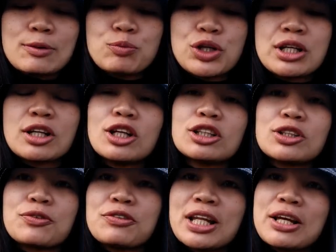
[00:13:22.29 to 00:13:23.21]
and bring a
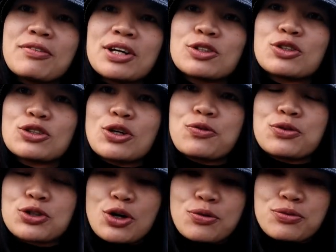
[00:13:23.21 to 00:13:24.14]
lot of flavor to
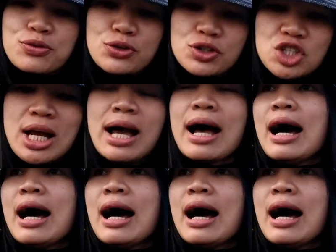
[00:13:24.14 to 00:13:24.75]
your fruit.